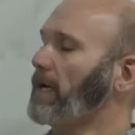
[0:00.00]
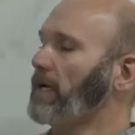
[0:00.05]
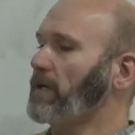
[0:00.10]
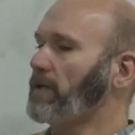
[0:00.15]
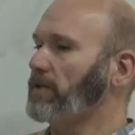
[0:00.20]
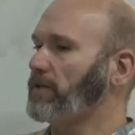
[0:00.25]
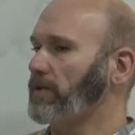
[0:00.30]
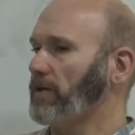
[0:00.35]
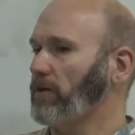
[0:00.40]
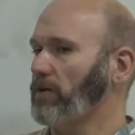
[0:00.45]

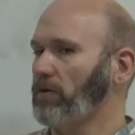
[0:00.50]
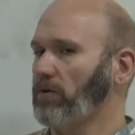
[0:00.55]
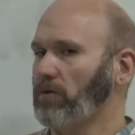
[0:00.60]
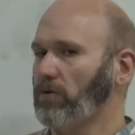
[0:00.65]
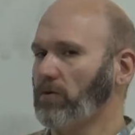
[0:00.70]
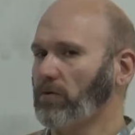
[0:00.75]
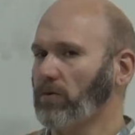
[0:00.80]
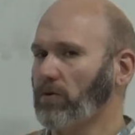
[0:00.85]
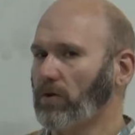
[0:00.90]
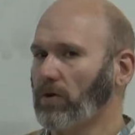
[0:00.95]

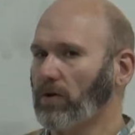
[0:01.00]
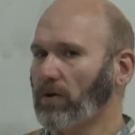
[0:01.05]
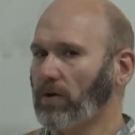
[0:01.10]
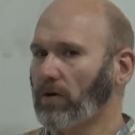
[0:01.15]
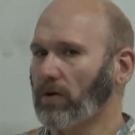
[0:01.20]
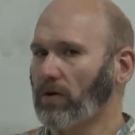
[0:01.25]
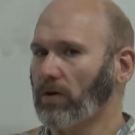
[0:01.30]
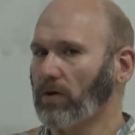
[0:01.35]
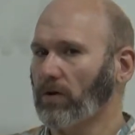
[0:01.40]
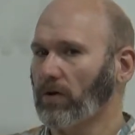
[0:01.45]
So,
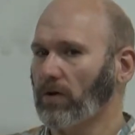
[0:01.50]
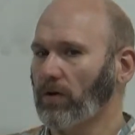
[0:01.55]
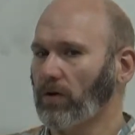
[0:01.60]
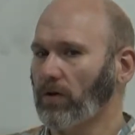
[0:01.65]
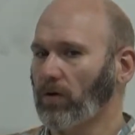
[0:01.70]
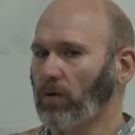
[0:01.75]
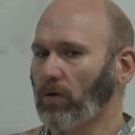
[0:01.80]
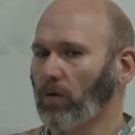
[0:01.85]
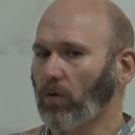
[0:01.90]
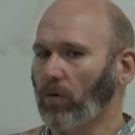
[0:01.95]

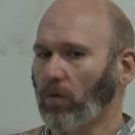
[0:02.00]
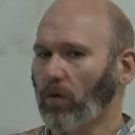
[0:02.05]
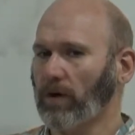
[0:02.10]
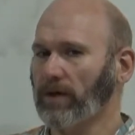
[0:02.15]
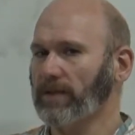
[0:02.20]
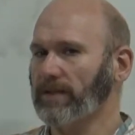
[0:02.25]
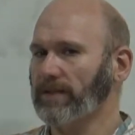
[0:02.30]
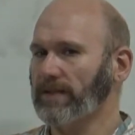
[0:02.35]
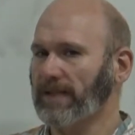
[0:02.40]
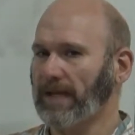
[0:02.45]
what
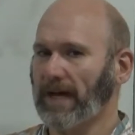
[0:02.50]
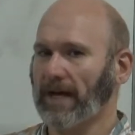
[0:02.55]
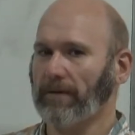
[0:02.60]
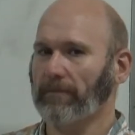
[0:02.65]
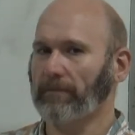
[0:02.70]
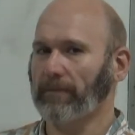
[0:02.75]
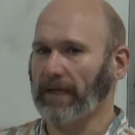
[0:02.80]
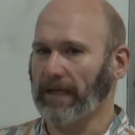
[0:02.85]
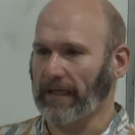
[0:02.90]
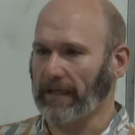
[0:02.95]
does
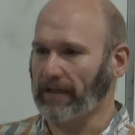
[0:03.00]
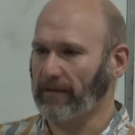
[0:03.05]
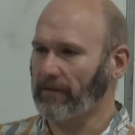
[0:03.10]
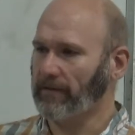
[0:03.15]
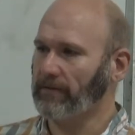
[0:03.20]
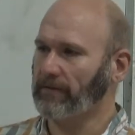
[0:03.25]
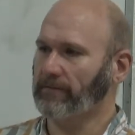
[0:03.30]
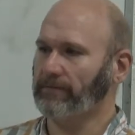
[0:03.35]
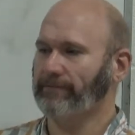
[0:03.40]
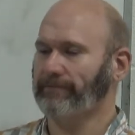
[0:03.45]
that mean?
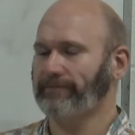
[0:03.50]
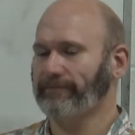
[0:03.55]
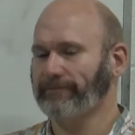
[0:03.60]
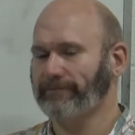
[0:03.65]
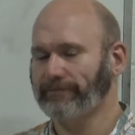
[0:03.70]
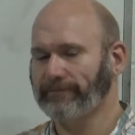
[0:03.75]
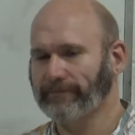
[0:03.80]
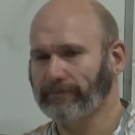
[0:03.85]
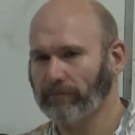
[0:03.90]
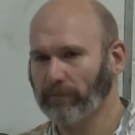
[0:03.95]

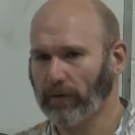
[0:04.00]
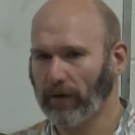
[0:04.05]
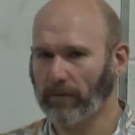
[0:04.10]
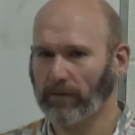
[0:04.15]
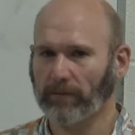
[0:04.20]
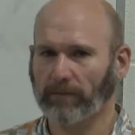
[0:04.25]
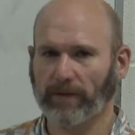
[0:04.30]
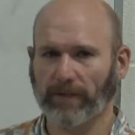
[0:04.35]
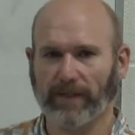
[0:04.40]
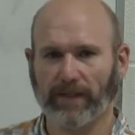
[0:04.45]

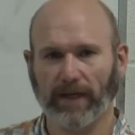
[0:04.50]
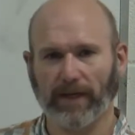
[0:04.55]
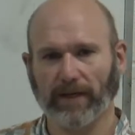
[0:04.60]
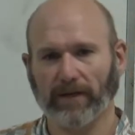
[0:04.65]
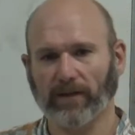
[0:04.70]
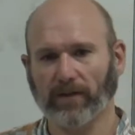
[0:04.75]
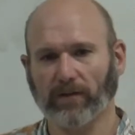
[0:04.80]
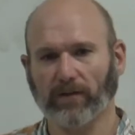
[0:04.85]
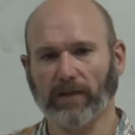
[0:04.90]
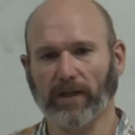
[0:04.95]
Probably not a
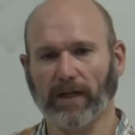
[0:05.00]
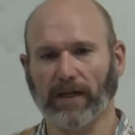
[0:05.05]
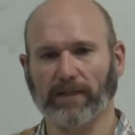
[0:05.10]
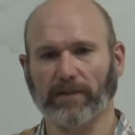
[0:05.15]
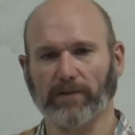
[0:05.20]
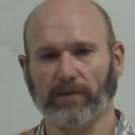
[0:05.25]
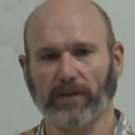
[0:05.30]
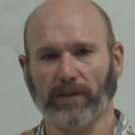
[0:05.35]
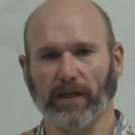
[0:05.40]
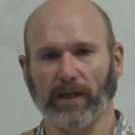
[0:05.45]
whole lot
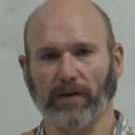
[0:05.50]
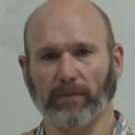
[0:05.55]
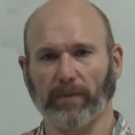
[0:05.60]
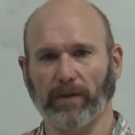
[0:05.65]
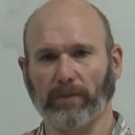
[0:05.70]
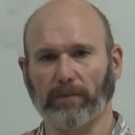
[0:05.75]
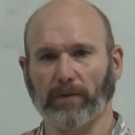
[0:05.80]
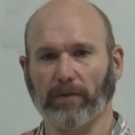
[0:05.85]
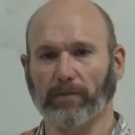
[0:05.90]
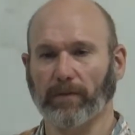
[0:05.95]
to a lot of
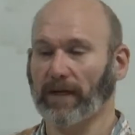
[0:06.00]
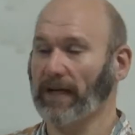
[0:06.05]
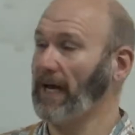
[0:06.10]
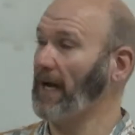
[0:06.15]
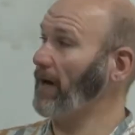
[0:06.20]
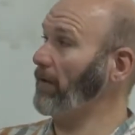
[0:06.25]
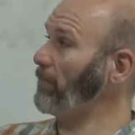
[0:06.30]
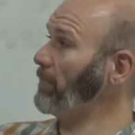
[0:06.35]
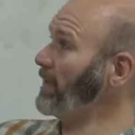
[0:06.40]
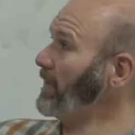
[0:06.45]
people, but
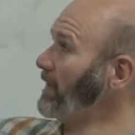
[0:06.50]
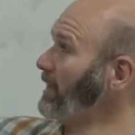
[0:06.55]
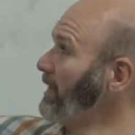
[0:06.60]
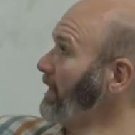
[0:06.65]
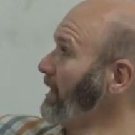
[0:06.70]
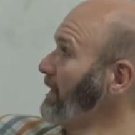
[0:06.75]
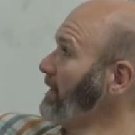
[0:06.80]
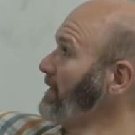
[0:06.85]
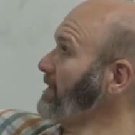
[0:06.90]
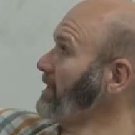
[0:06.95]
how big
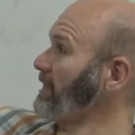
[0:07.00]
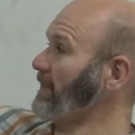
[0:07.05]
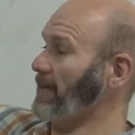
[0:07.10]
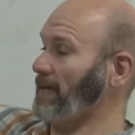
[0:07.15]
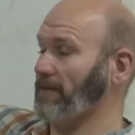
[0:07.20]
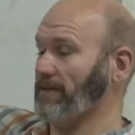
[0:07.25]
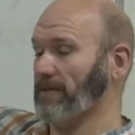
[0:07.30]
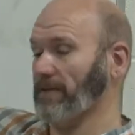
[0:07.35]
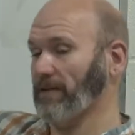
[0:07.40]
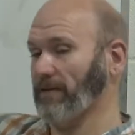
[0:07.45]
is
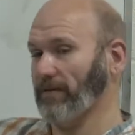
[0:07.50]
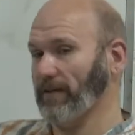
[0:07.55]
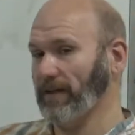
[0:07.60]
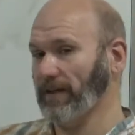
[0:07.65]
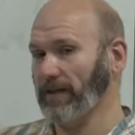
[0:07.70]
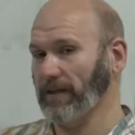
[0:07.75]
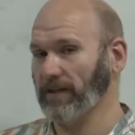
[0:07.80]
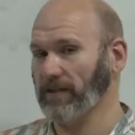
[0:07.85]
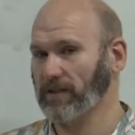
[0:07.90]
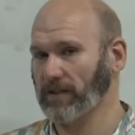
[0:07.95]
1,000th of an
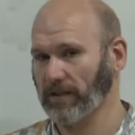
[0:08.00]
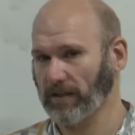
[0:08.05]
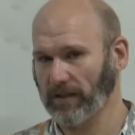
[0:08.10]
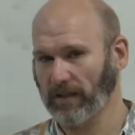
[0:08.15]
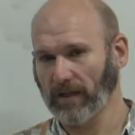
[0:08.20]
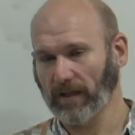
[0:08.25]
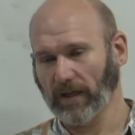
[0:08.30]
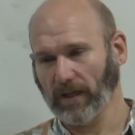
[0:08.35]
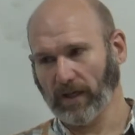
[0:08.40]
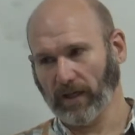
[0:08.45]
inch?
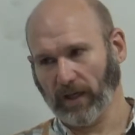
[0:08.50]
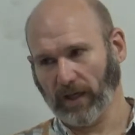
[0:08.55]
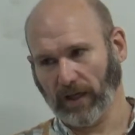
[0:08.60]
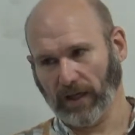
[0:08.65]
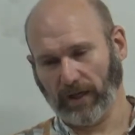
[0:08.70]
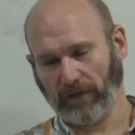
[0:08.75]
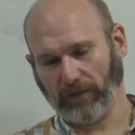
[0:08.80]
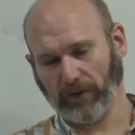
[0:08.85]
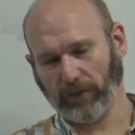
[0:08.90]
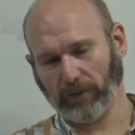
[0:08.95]

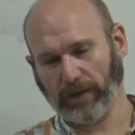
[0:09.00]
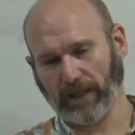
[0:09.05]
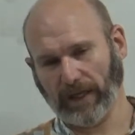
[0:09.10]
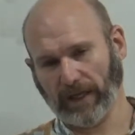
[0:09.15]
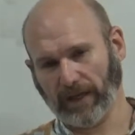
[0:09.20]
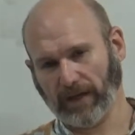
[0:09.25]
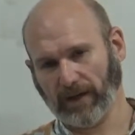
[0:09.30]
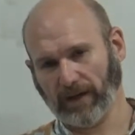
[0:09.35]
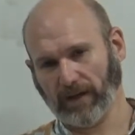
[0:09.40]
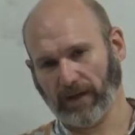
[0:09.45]
If you
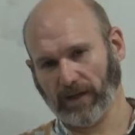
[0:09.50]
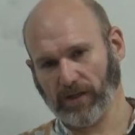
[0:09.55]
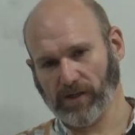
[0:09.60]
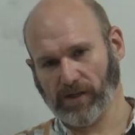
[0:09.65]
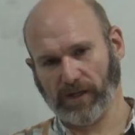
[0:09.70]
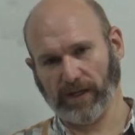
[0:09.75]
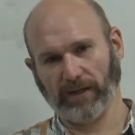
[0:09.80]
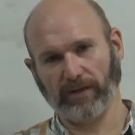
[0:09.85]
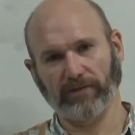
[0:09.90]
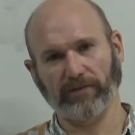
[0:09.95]
take a
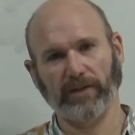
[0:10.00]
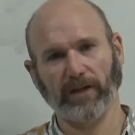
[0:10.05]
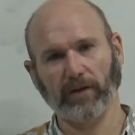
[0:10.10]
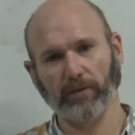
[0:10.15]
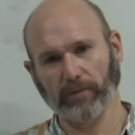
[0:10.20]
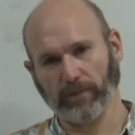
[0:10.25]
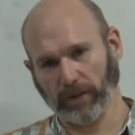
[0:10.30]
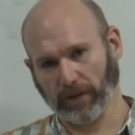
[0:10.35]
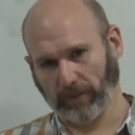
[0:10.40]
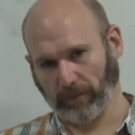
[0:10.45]
sheet of
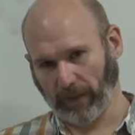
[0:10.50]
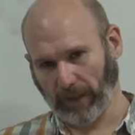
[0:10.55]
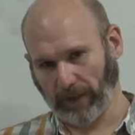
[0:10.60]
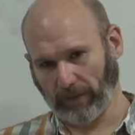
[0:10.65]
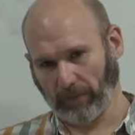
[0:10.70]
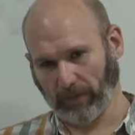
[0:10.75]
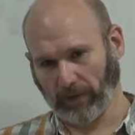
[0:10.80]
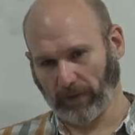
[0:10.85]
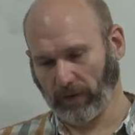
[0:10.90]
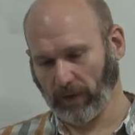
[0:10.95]
notebook
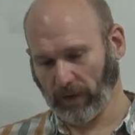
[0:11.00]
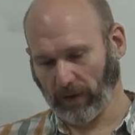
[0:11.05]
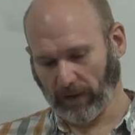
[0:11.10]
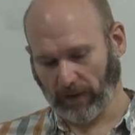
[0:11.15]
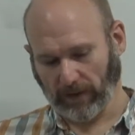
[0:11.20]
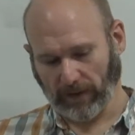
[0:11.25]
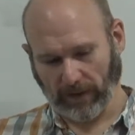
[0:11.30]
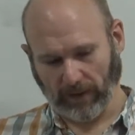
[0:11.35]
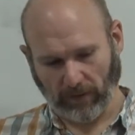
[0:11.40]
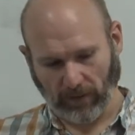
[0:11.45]
paper
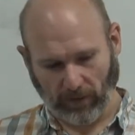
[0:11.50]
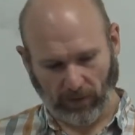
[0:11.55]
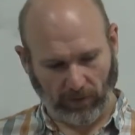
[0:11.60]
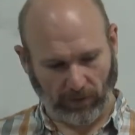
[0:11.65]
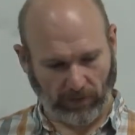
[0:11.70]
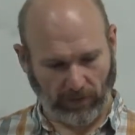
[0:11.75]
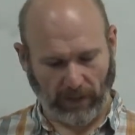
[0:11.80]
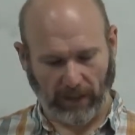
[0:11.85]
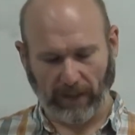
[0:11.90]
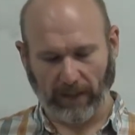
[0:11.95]

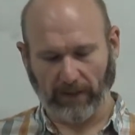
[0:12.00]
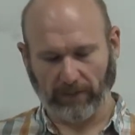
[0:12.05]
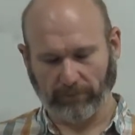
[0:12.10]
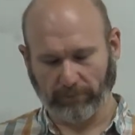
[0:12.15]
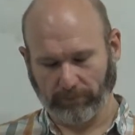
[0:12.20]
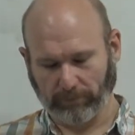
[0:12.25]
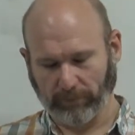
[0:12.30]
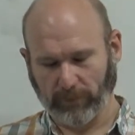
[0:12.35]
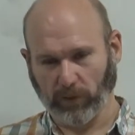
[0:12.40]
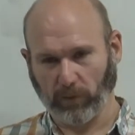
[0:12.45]
or
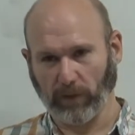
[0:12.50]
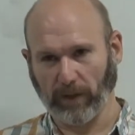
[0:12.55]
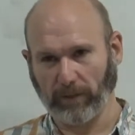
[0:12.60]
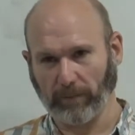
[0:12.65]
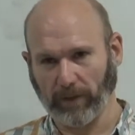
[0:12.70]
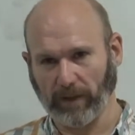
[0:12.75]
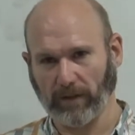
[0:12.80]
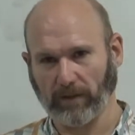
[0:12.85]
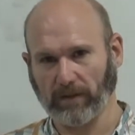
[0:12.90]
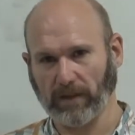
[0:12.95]

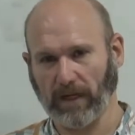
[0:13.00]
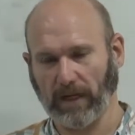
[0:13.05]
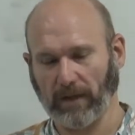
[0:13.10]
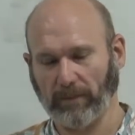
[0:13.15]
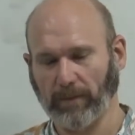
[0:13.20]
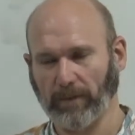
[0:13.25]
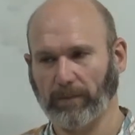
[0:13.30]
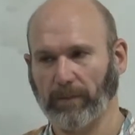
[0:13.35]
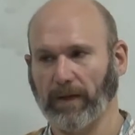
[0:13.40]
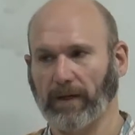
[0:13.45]
20-pound
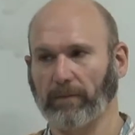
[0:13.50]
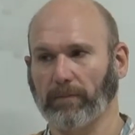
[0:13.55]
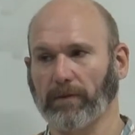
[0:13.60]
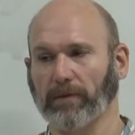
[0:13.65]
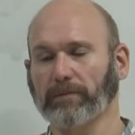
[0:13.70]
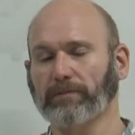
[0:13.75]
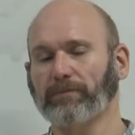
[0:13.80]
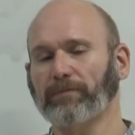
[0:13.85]
copy paper